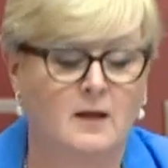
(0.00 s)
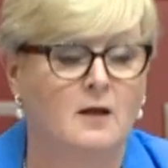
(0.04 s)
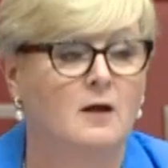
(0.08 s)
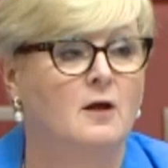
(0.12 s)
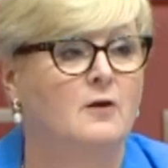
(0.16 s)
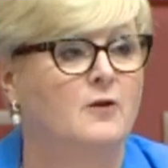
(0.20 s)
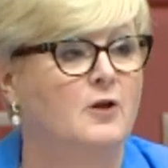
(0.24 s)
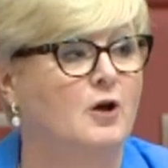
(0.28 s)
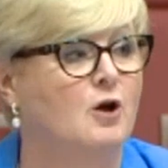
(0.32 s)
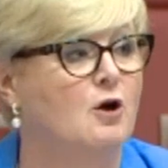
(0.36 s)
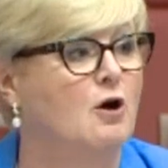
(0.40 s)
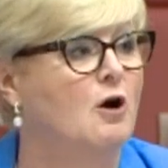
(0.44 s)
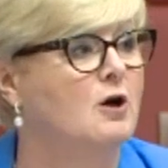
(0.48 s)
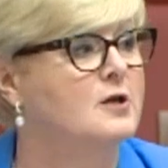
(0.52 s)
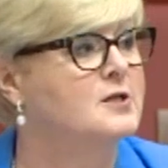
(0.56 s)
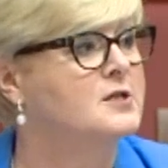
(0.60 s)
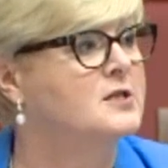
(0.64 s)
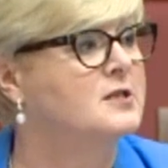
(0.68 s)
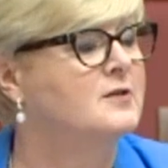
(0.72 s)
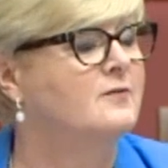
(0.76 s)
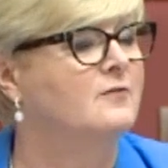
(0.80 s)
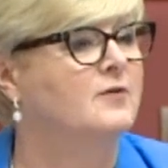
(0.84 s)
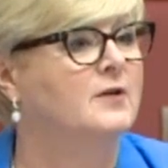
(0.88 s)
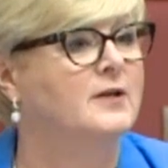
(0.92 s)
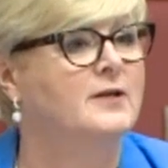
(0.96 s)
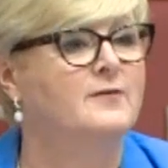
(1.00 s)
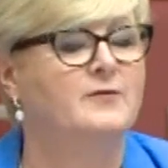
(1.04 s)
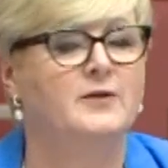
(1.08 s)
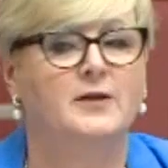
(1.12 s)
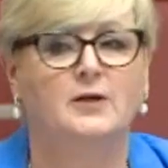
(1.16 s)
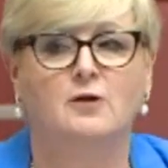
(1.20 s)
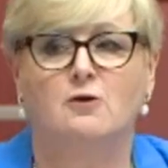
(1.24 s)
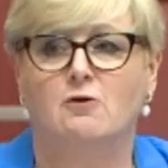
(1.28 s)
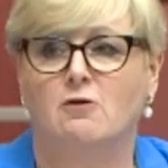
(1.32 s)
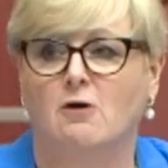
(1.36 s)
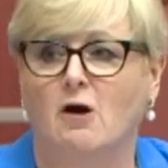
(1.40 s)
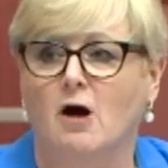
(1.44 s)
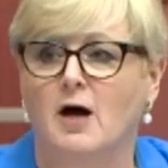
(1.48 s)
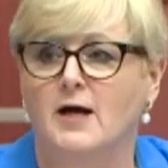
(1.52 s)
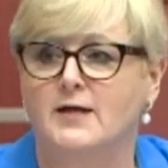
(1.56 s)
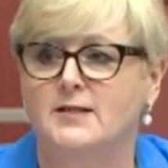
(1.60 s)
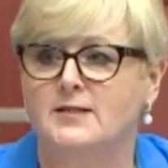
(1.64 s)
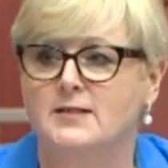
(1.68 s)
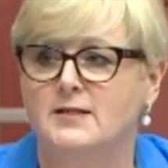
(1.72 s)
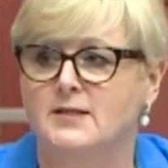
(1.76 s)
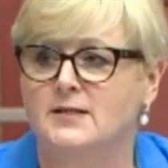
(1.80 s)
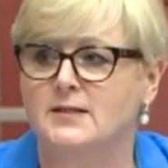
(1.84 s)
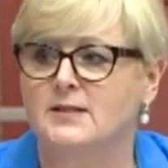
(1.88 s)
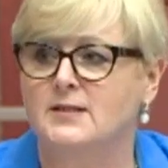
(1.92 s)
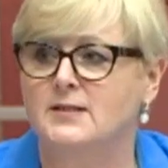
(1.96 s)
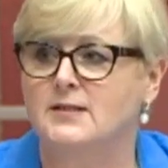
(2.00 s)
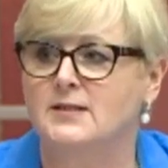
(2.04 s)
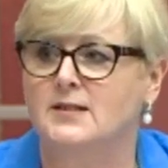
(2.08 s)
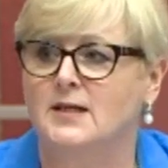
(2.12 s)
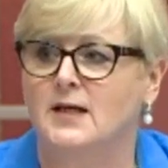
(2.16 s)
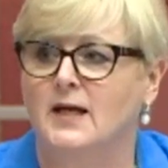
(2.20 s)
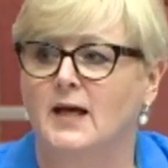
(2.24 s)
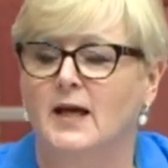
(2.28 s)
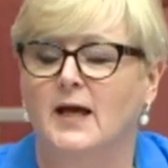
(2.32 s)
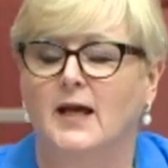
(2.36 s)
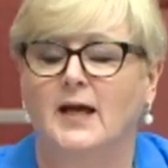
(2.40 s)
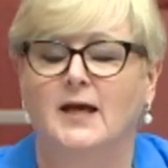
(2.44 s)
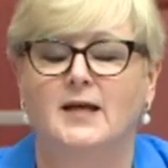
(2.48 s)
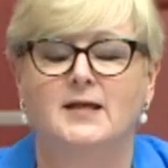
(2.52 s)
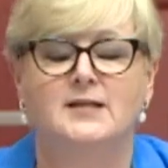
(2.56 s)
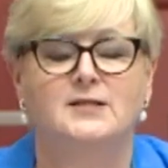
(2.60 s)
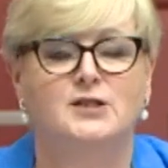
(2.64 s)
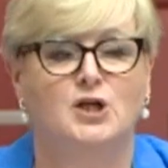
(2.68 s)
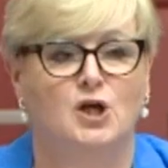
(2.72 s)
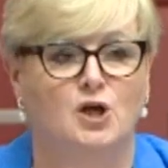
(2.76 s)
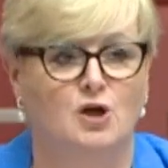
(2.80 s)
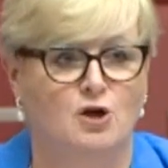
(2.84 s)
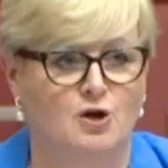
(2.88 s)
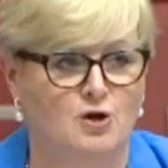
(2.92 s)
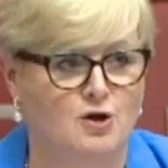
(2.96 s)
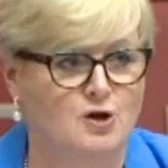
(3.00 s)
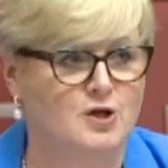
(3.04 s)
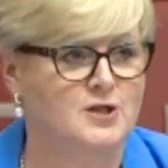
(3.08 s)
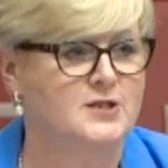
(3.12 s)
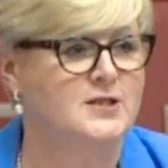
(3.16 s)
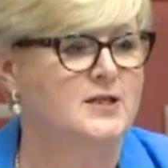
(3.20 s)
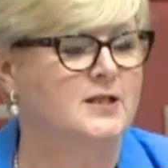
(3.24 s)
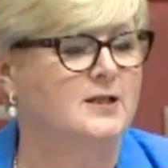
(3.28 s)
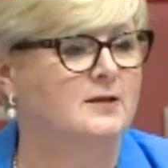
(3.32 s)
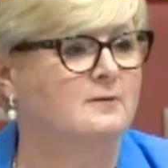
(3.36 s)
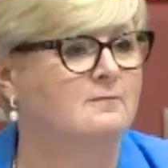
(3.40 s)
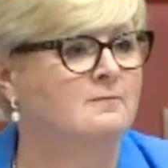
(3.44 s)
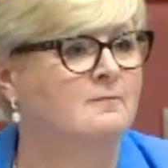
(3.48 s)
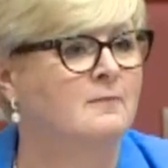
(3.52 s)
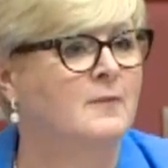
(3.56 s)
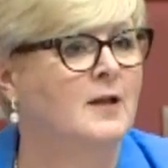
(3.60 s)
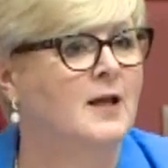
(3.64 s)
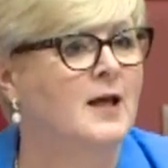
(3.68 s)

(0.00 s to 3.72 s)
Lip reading: The cost of living crisis is hurting,